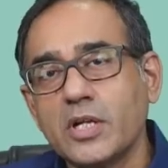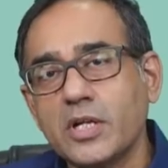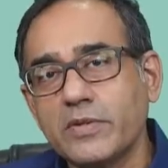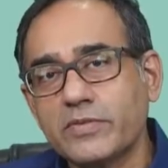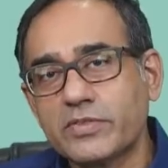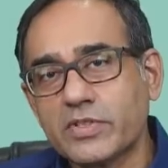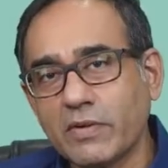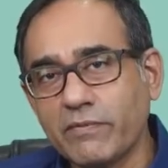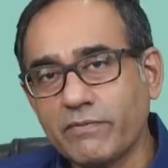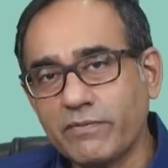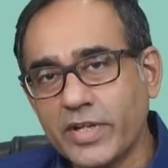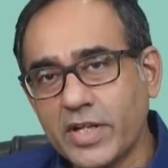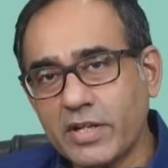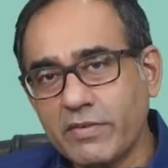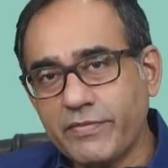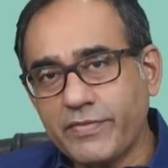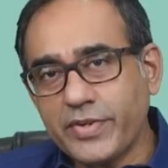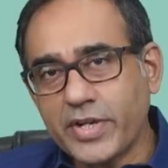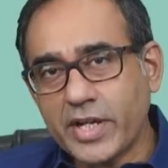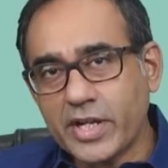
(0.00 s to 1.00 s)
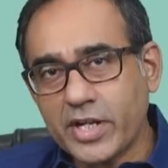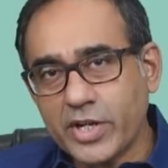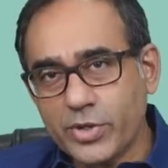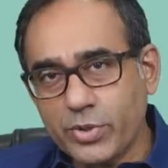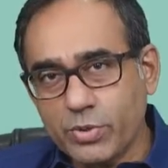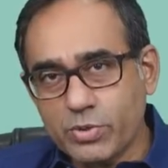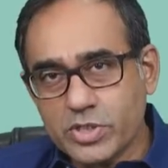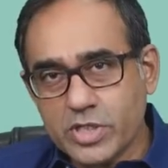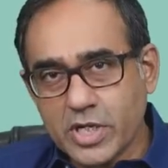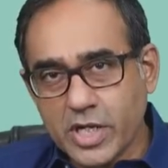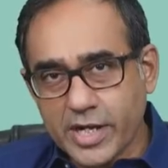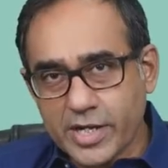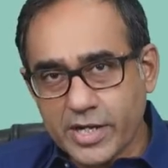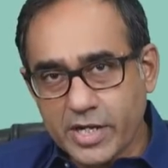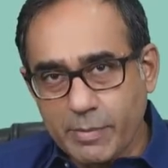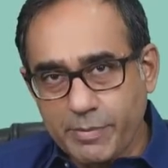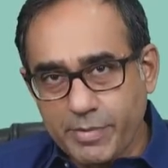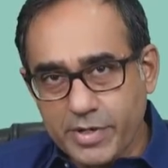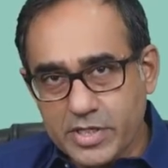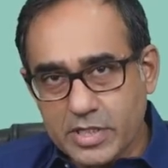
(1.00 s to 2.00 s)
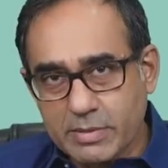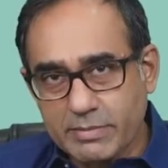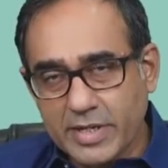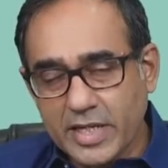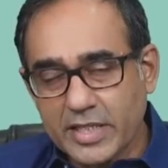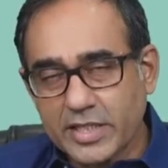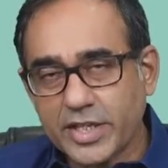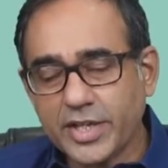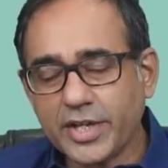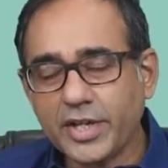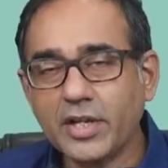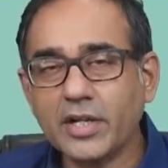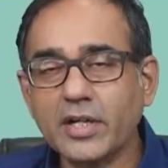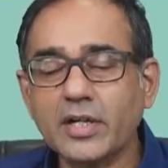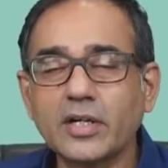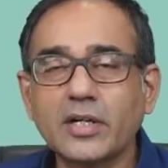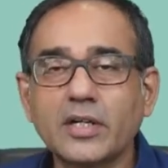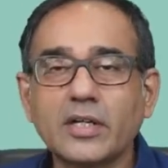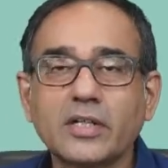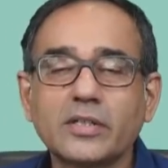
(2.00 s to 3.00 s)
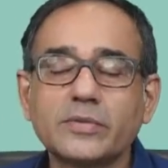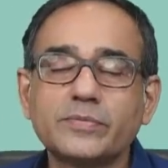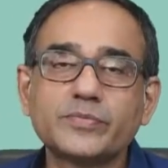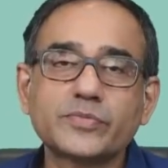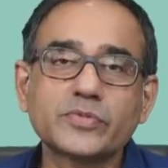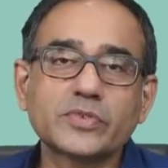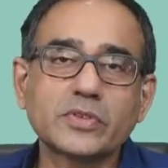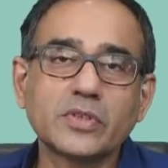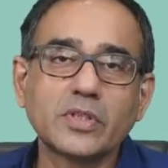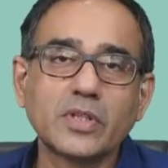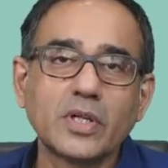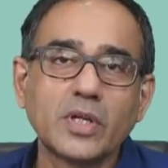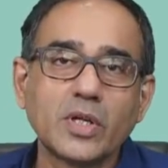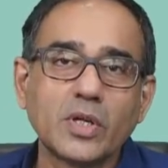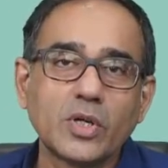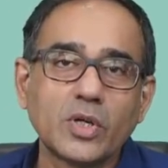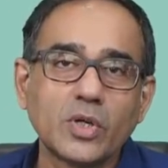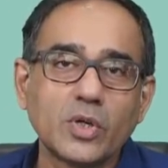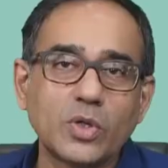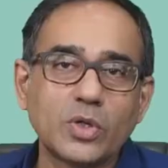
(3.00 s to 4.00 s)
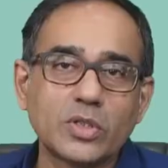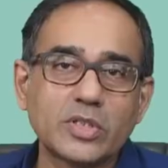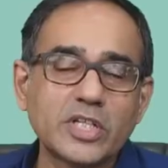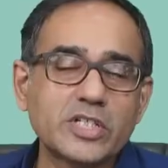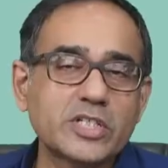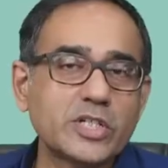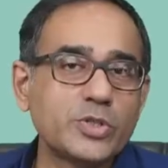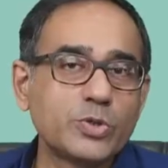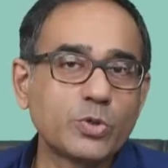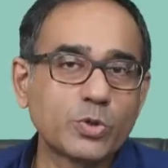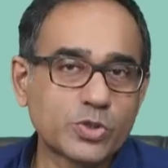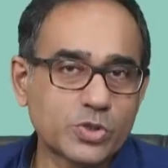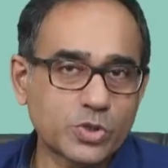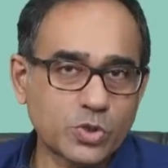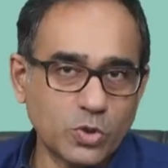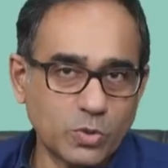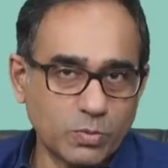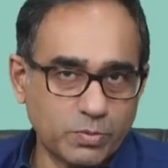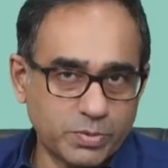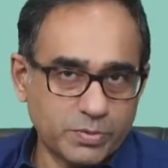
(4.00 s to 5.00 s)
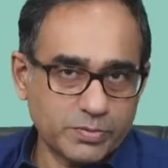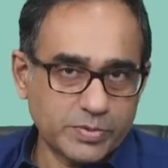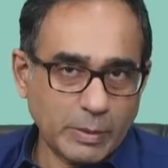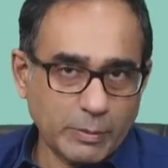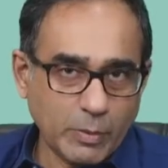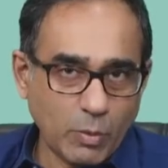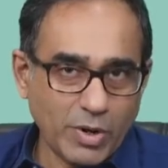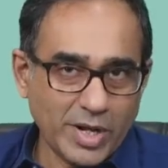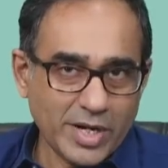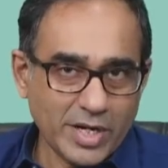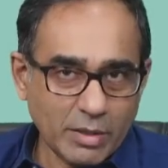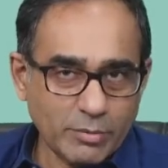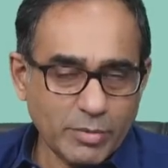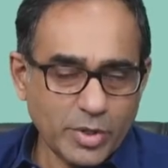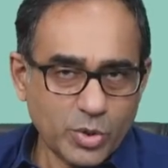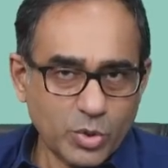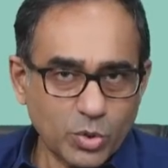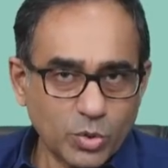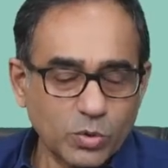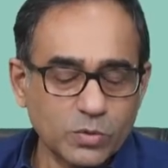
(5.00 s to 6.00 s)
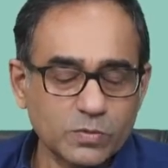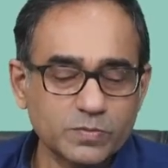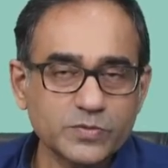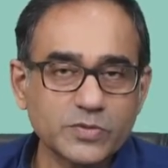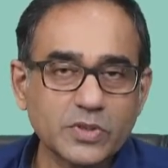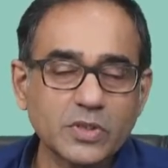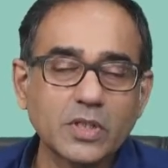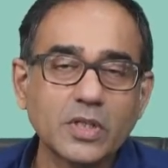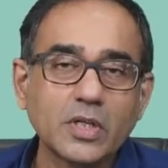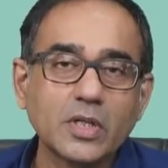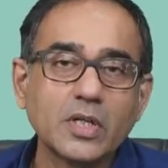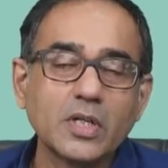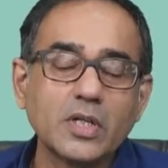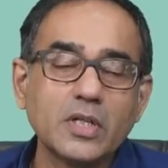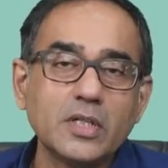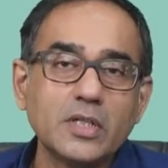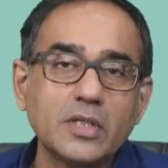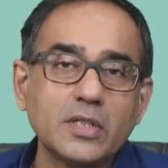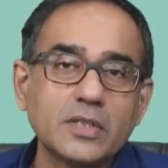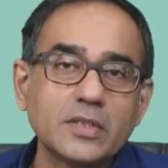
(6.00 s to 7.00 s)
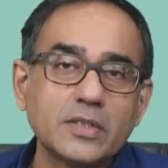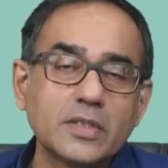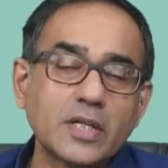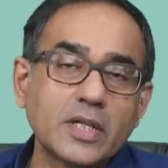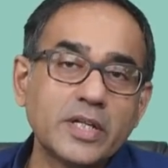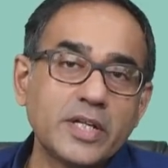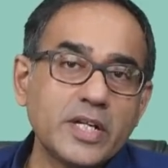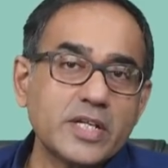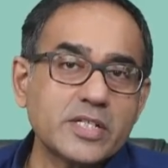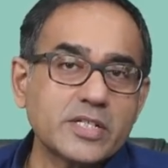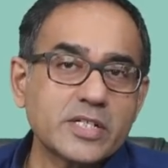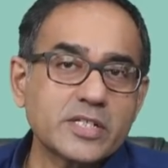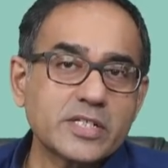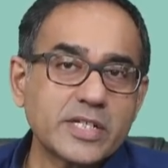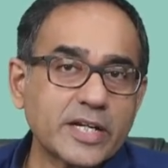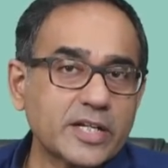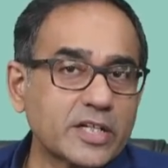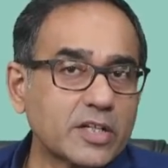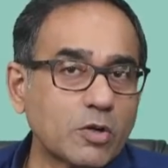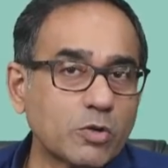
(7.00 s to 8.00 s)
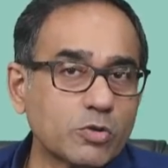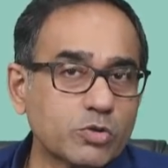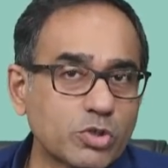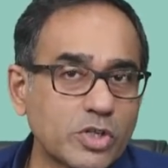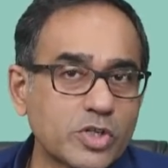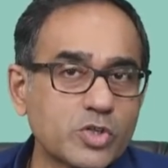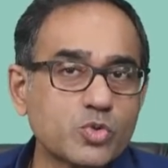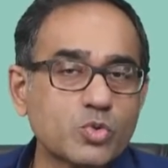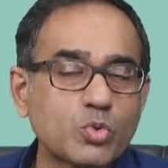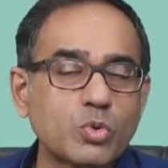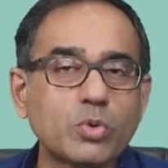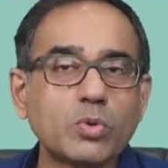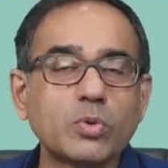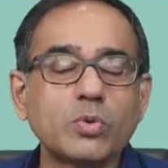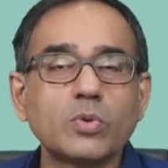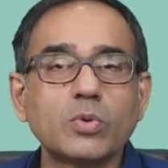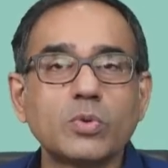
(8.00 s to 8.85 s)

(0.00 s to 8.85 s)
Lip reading: Somewhere, if you can reduce the red tapeism, I think there is a huge scope, number one. Number two, the real estate sector also has to